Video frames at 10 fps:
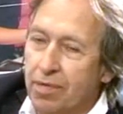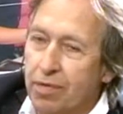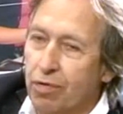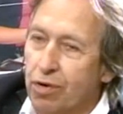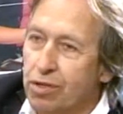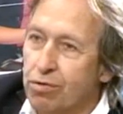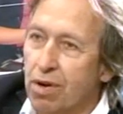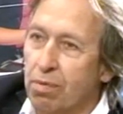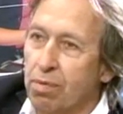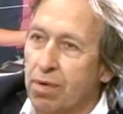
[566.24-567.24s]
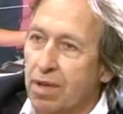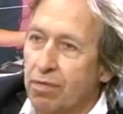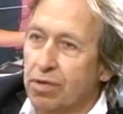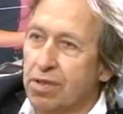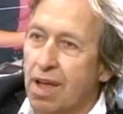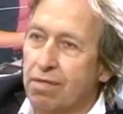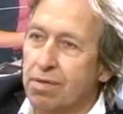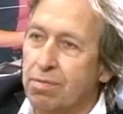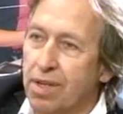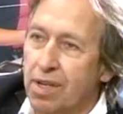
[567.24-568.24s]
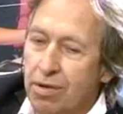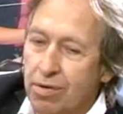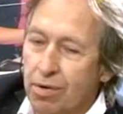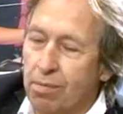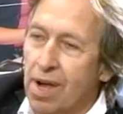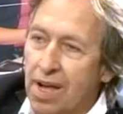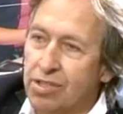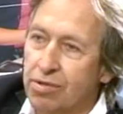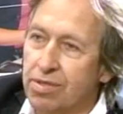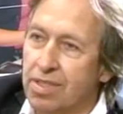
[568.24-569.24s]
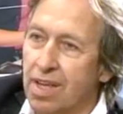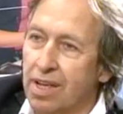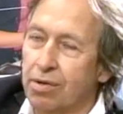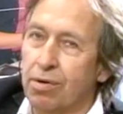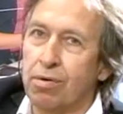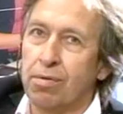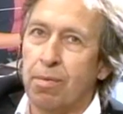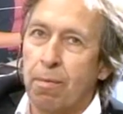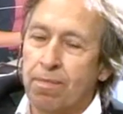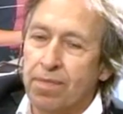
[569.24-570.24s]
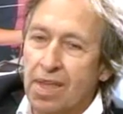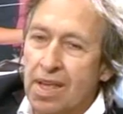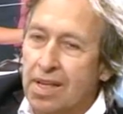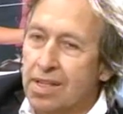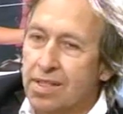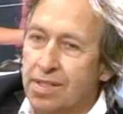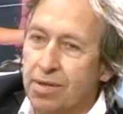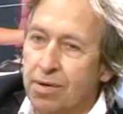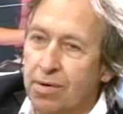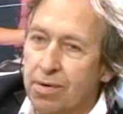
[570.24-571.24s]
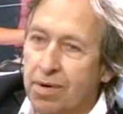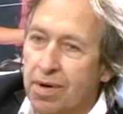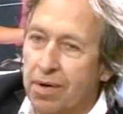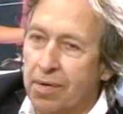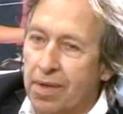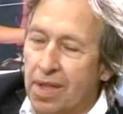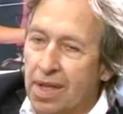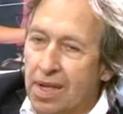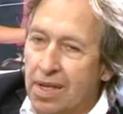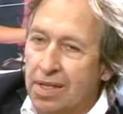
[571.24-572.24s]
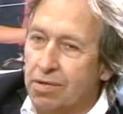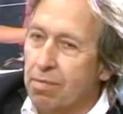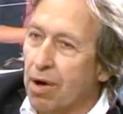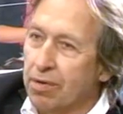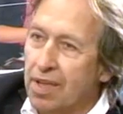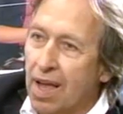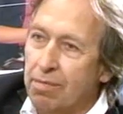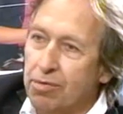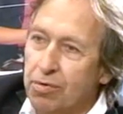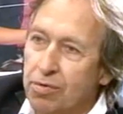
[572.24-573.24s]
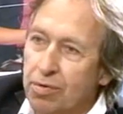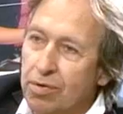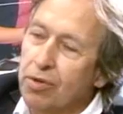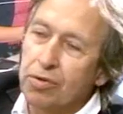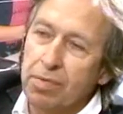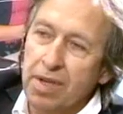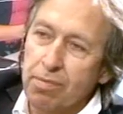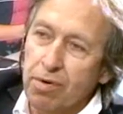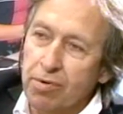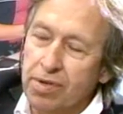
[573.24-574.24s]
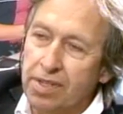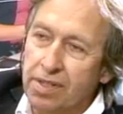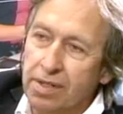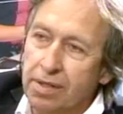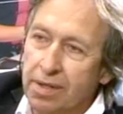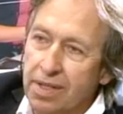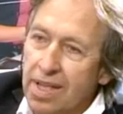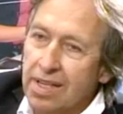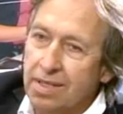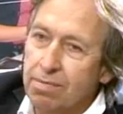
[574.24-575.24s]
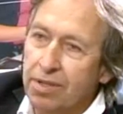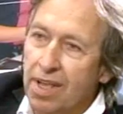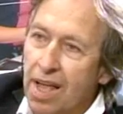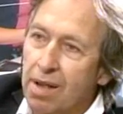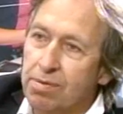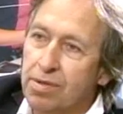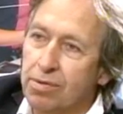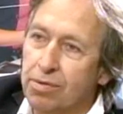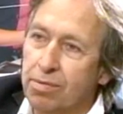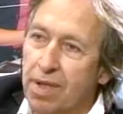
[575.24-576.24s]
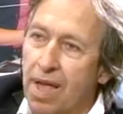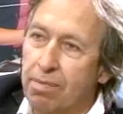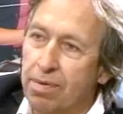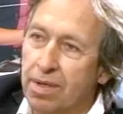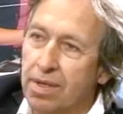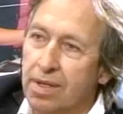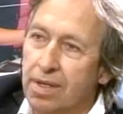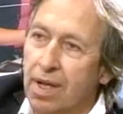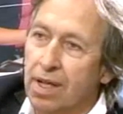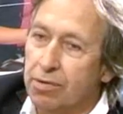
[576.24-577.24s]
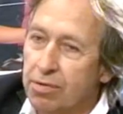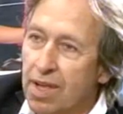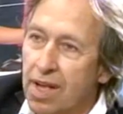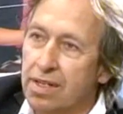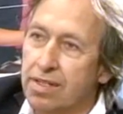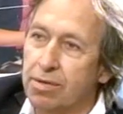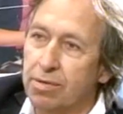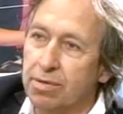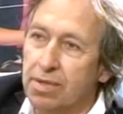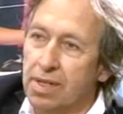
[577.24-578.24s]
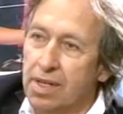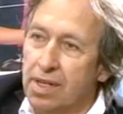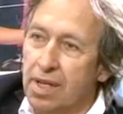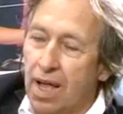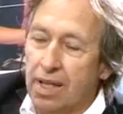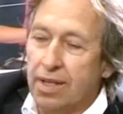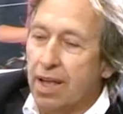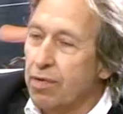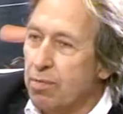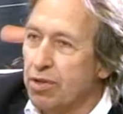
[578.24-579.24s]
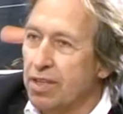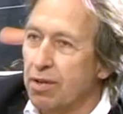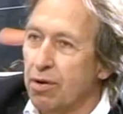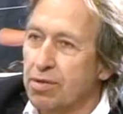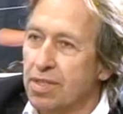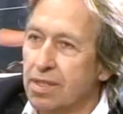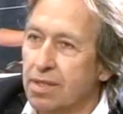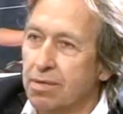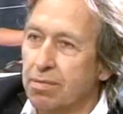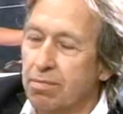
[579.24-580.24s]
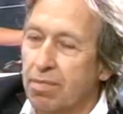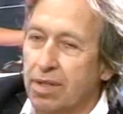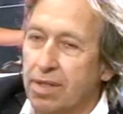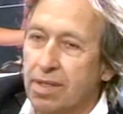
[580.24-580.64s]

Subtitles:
for a trip, if you don't have the money, you're obliged to stay at home. So it's about time to not to be hypocritical. Yes, money helps you to be happy, and good health too. And everybody knows it, but